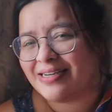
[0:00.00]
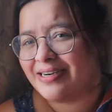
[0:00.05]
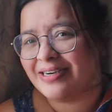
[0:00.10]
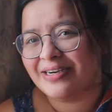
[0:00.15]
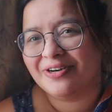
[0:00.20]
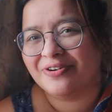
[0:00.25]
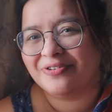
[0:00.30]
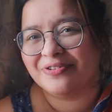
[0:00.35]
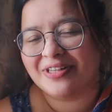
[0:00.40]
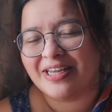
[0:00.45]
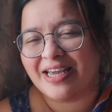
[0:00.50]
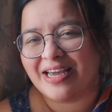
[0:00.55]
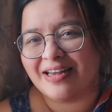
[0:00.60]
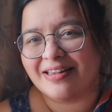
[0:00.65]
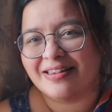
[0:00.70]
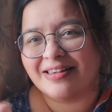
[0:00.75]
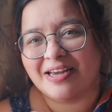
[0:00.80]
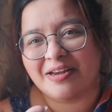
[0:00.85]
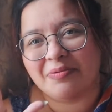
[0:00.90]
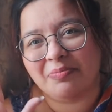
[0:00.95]
I didn't know they
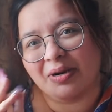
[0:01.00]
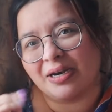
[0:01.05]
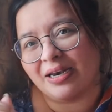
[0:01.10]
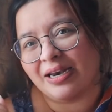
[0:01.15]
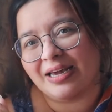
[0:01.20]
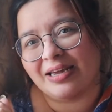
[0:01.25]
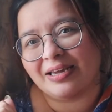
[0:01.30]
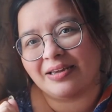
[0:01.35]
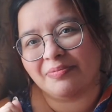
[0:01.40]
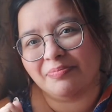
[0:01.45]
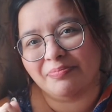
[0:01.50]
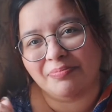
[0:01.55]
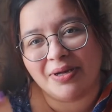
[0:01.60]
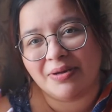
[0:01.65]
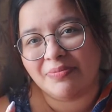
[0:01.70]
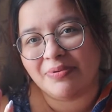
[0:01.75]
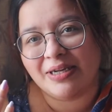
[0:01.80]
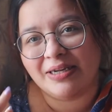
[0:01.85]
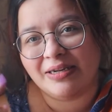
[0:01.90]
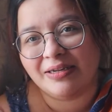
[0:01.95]
had that, but like
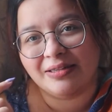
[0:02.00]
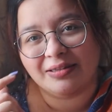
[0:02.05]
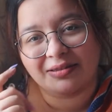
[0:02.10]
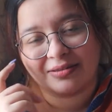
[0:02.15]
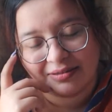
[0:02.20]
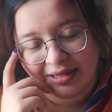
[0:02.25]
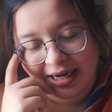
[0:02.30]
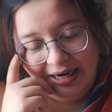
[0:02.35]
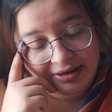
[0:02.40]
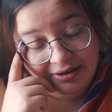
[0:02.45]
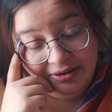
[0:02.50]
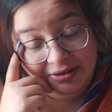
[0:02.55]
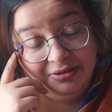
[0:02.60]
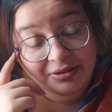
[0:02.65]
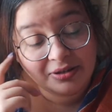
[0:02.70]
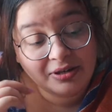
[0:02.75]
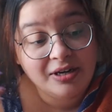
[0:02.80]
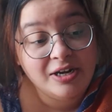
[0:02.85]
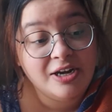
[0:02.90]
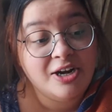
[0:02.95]
maybe, I don't know.